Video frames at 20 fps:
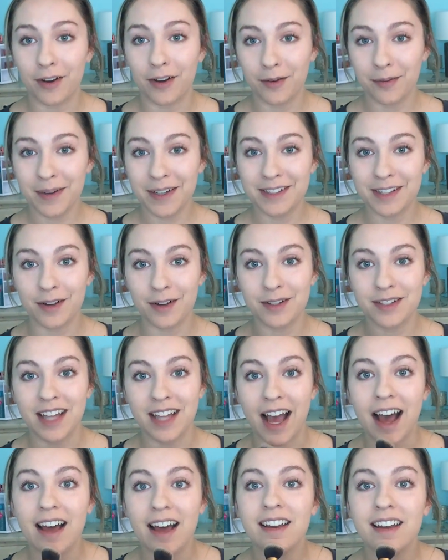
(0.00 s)
It would be so
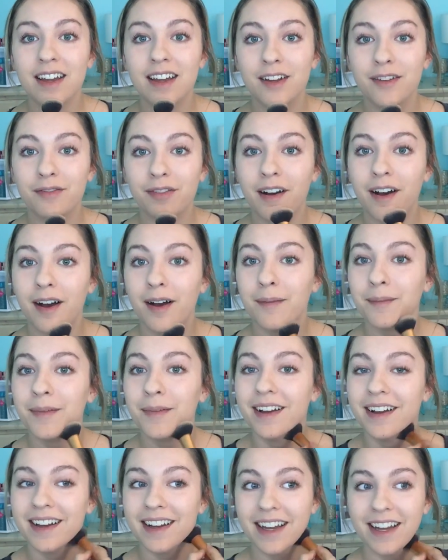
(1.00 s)
sad if
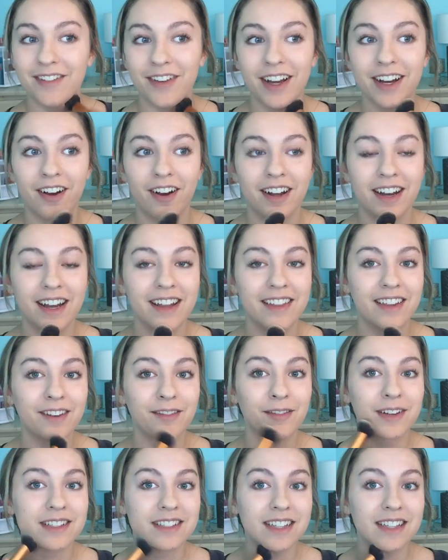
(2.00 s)
if I got it and then it
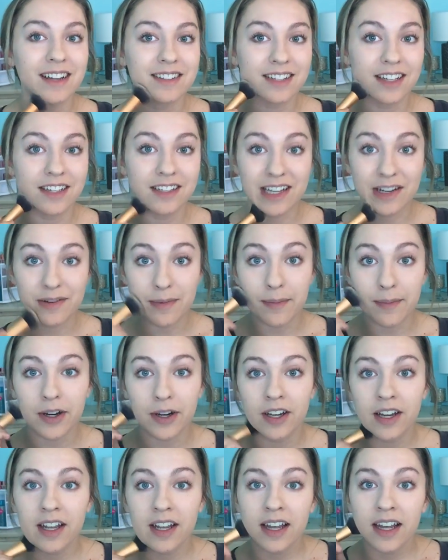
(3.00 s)
wasn't as good as I remember.
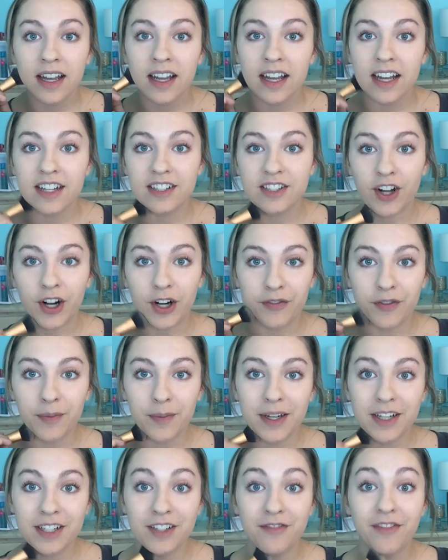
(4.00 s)
It's hard for
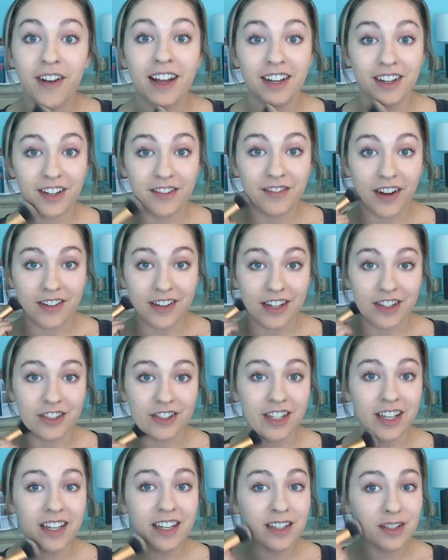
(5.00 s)
me to find a good
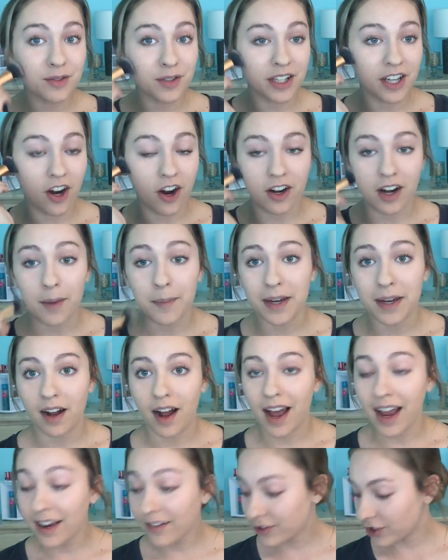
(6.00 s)
foundation. It is really hard. I mean,
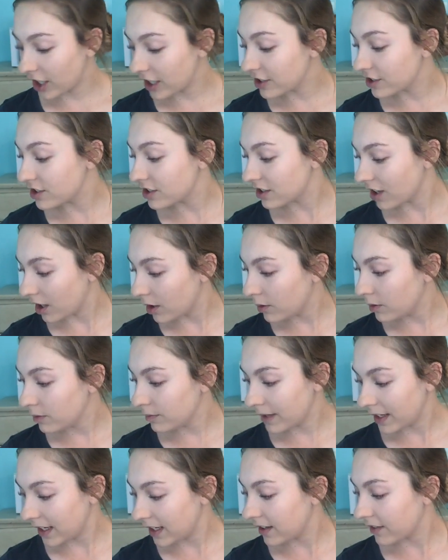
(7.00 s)
I have tried so
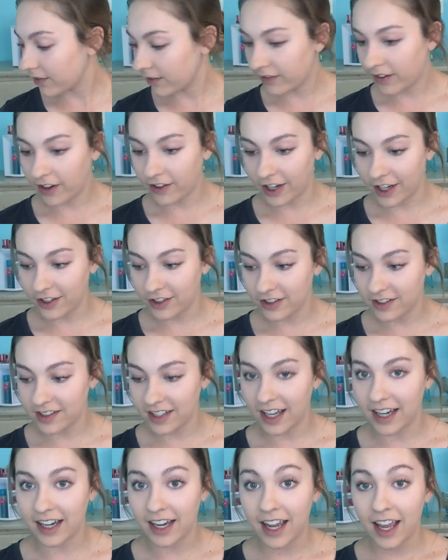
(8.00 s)
many different foundations,
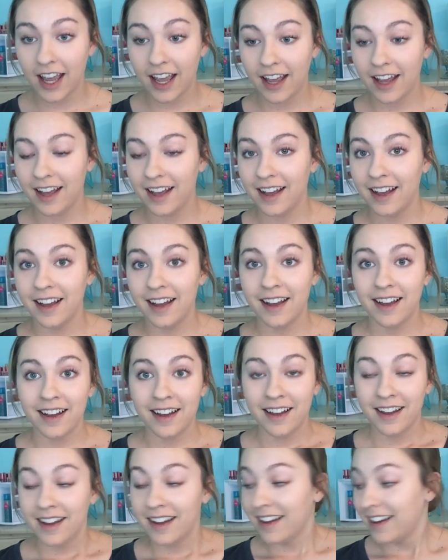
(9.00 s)
like, I
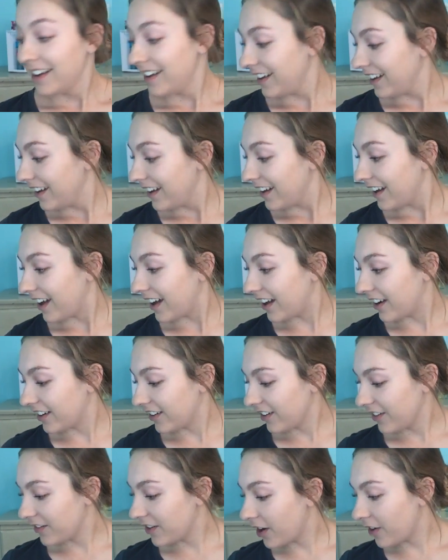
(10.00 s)

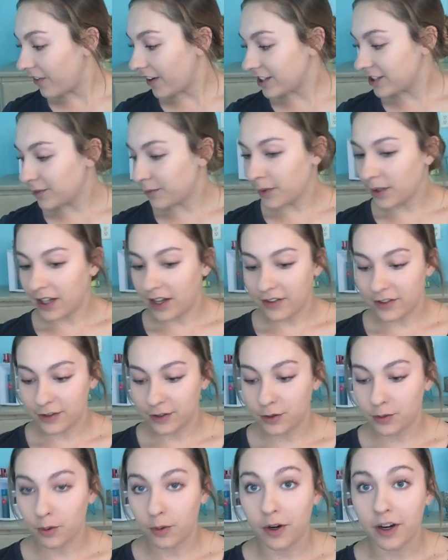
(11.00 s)
don't even know if I should pull out this
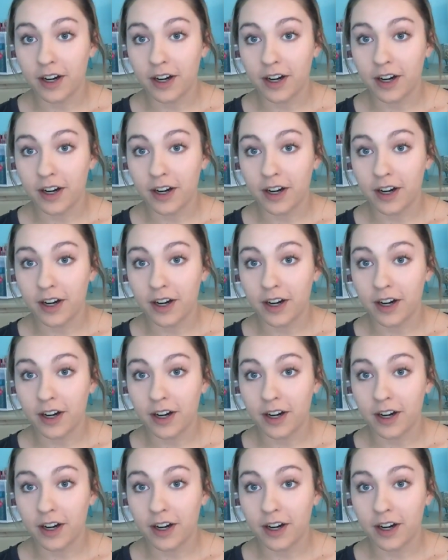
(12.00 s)
drawer.